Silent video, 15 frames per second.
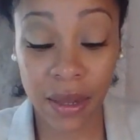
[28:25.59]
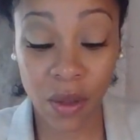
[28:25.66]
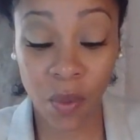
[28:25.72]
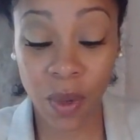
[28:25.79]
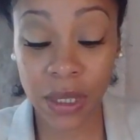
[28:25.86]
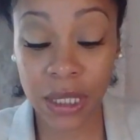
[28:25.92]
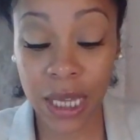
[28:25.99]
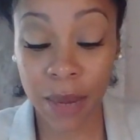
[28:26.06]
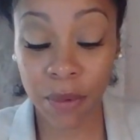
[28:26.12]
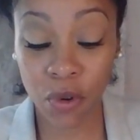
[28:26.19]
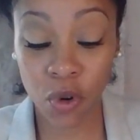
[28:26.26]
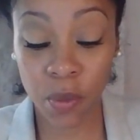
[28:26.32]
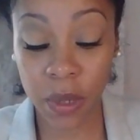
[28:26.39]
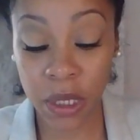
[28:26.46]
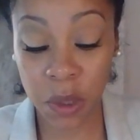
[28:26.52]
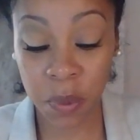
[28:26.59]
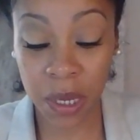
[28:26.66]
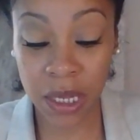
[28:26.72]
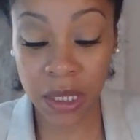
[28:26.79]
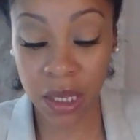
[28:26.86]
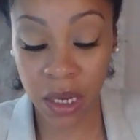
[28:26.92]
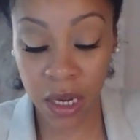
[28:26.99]
The WhatsApp group is
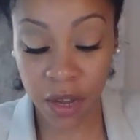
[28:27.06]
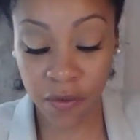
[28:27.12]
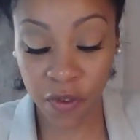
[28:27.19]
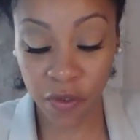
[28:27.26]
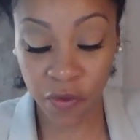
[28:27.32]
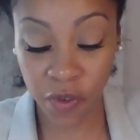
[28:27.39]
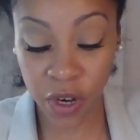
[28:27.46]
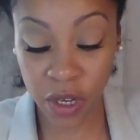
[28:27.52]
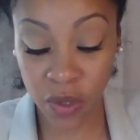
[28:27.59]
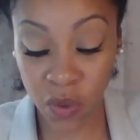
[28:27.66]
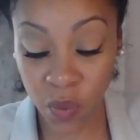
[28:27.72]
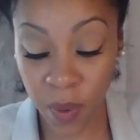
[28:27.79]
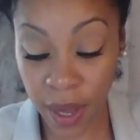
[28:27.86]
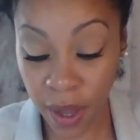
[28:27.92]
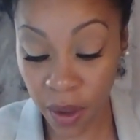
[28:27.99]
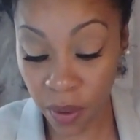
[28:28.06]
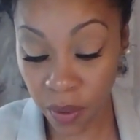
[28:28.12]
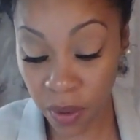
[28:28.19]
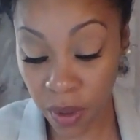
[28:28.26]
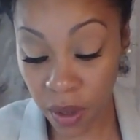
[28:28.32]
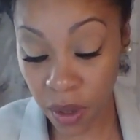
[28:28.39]
placed in there for free as well.